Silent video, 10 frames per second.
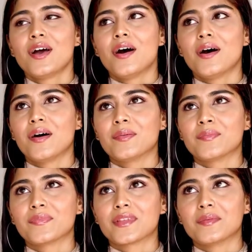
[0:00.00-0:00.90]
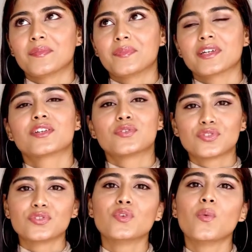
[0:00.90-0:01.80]
But you
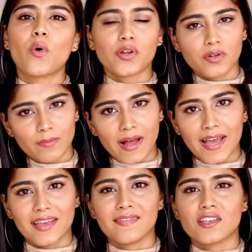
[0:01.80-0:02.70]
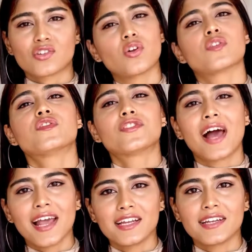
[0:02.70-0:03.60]
should know what to buy, and there's a lot of
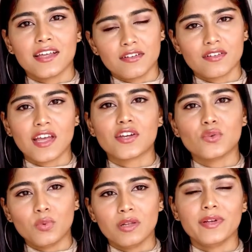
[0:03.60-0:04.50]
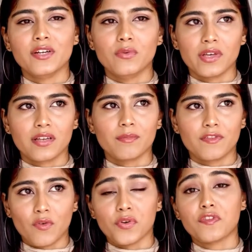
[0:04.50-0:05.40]
trial and error that you will be doing
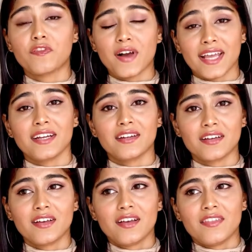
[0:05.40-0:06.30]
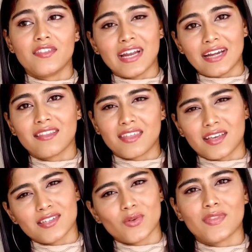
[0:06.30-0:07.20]
before you find the right
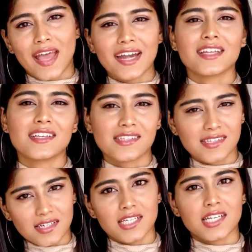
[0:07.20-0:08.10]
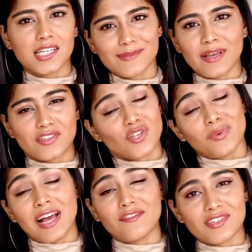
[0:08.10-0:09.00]
thing. So that is a certain expense you
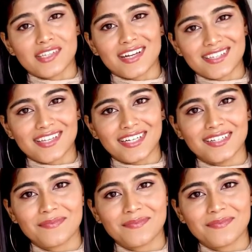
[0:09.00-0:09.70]
will have to set aside.